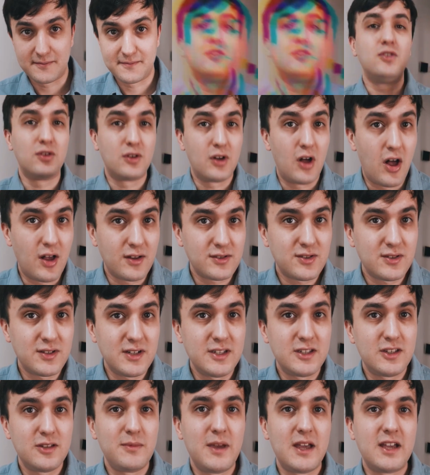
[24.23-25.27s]
You'll also
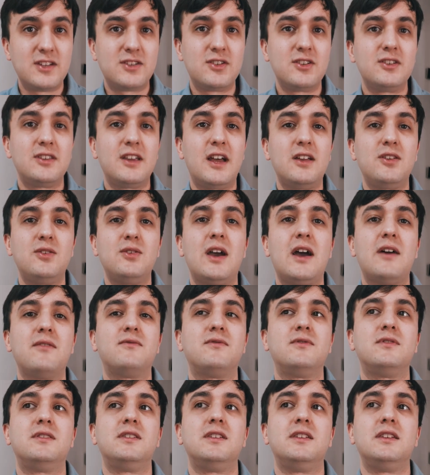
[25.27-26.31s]
need to make sure that you
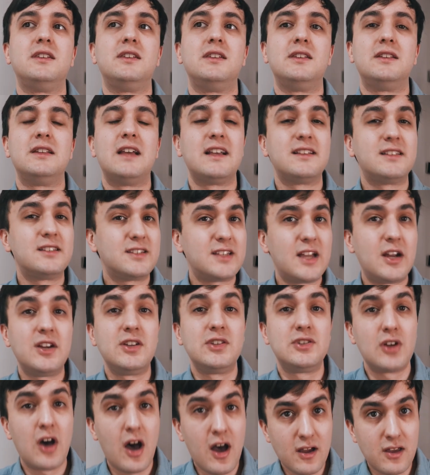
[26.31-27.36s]
have the necessary
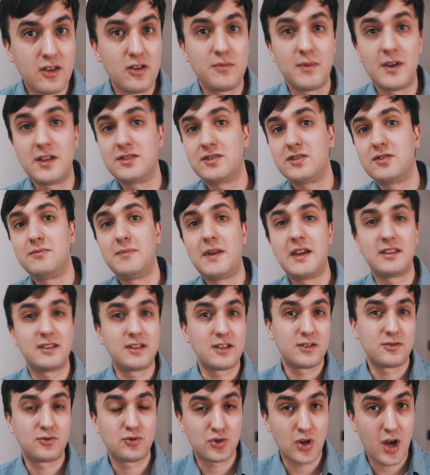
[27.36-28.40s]
documents to make
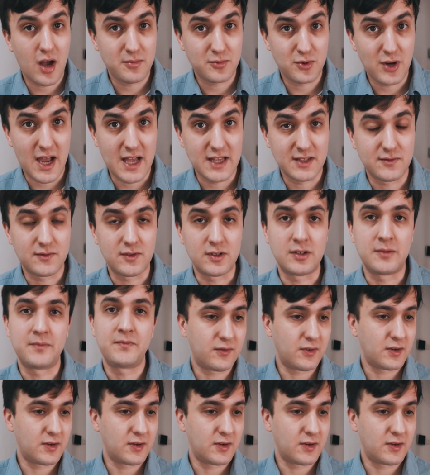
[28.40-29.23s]
the job transfer.